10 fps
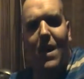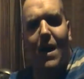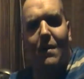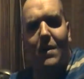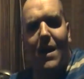
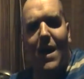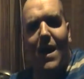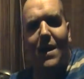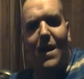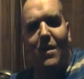yeah,
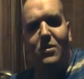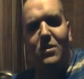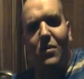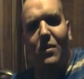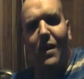and now
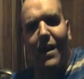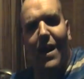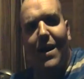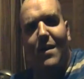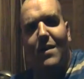she's going to
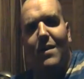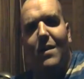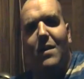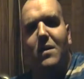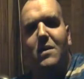like
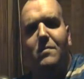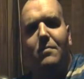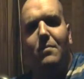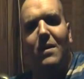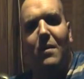she's
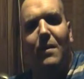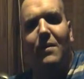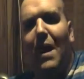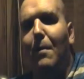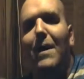
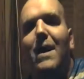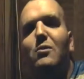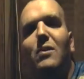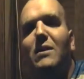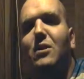becoming
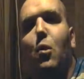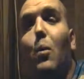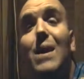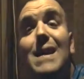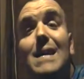dominatrix
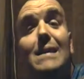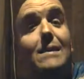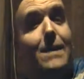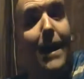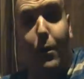
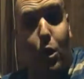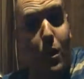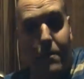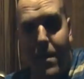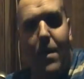Queen Taylor.
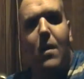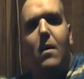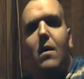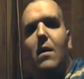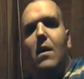
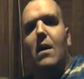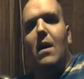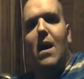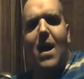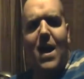
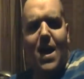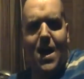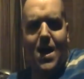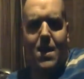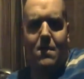
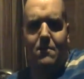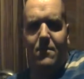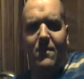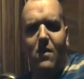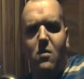
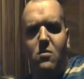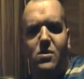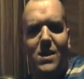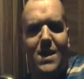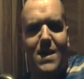And so
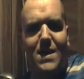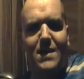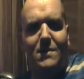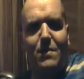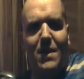
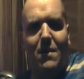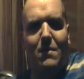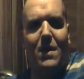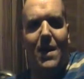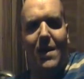she's
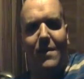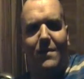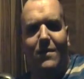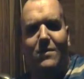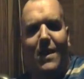become
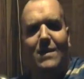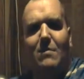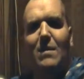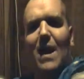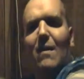it looks like
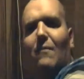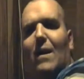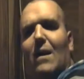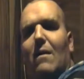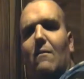something out of
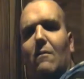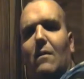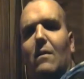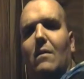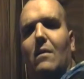like a
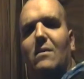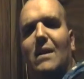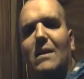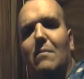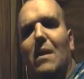looks
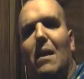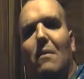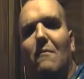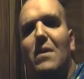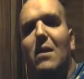like something
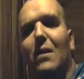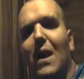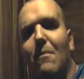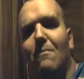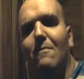out of a video
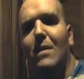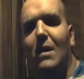game.